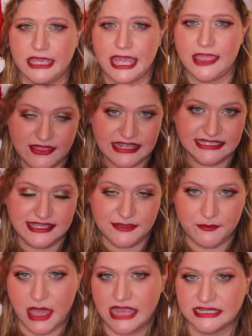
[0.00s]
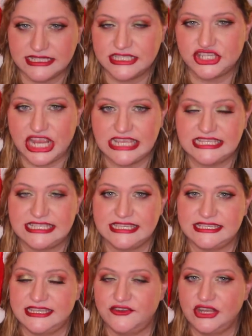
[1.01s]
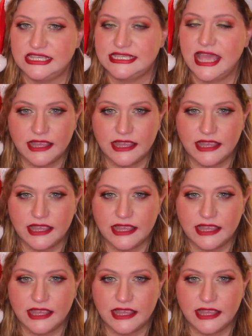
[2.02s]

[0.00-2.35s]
and that's the Magnus Chase series.